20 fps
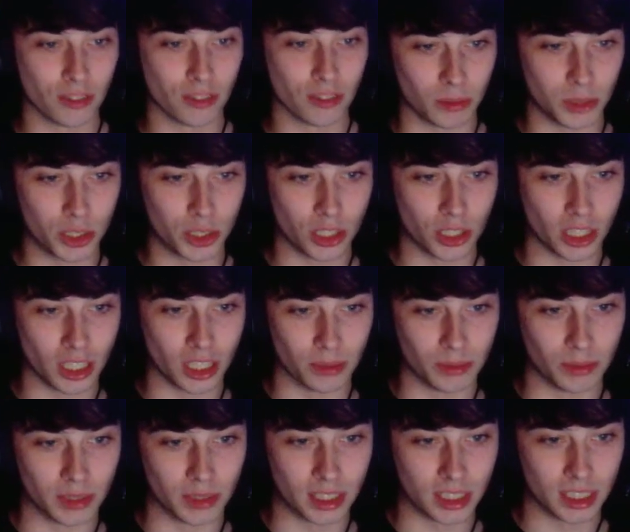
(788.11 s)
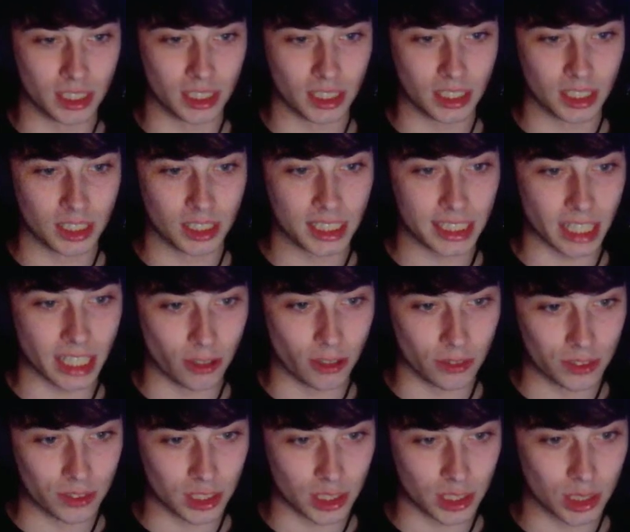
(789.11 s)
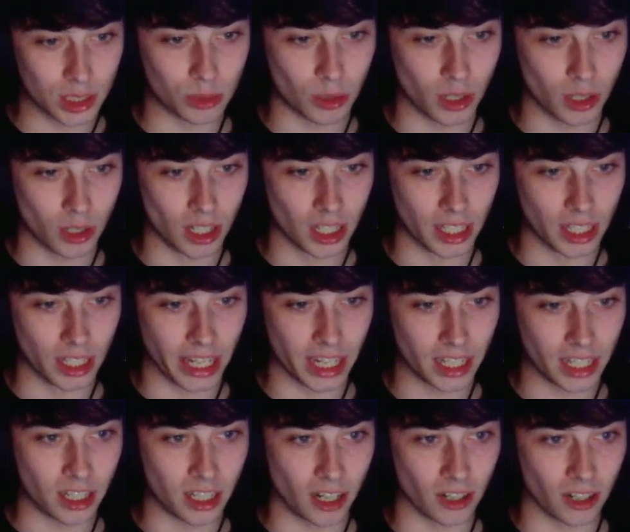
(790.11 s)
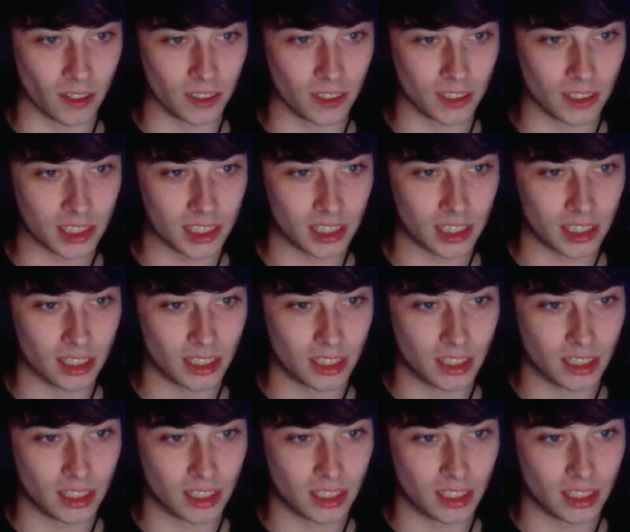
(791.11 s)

from attuning themselves to swirl in air currents.